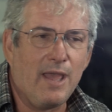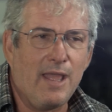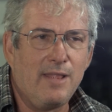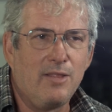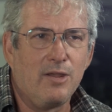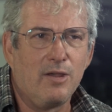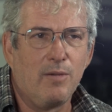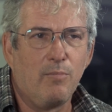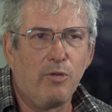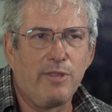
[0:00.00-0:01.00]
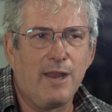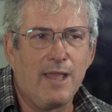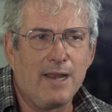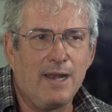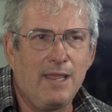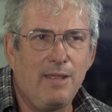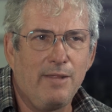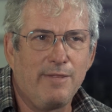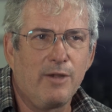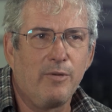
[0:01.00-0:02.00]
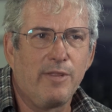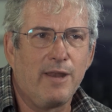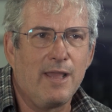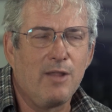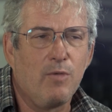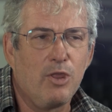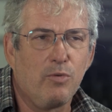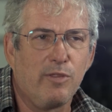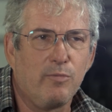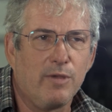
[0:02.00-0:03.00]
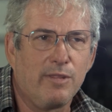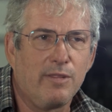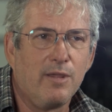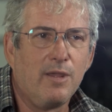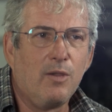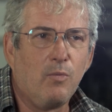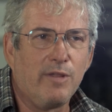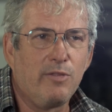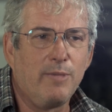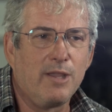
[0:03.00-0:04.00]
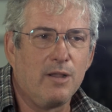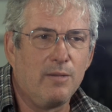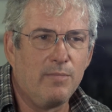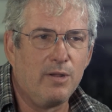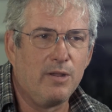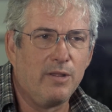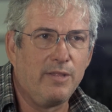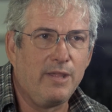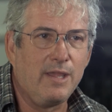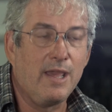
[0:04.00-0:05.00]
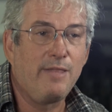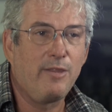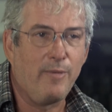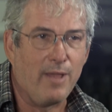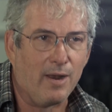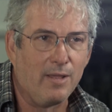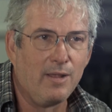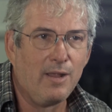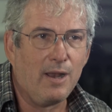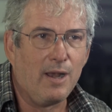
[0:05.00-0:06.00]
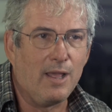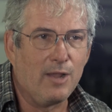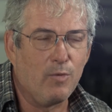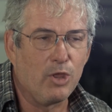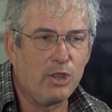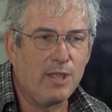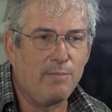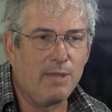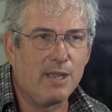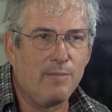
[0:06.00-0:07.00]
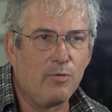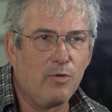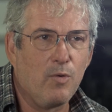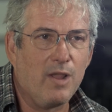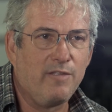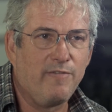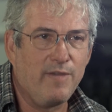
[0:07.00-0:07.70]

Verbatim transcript: and uh, most likely synchronous language with what was to become uh, the Esterel language that became quite